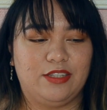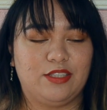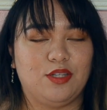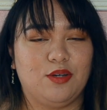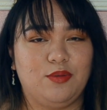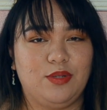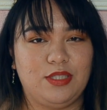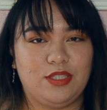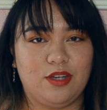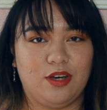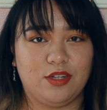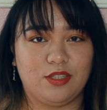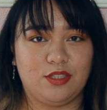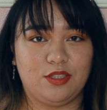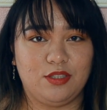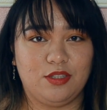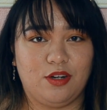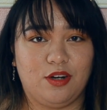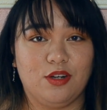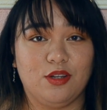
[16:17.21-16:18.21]
So we talked
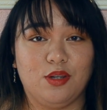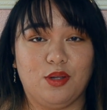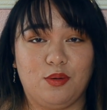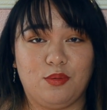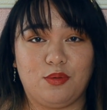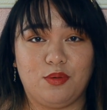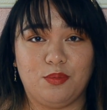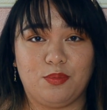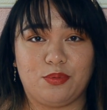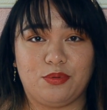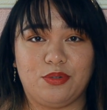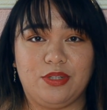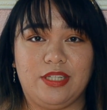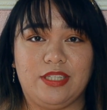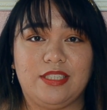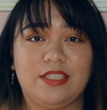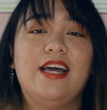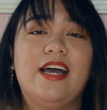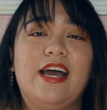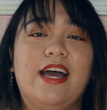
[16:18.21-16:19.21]
to our local
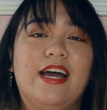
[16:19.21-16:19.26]
priest,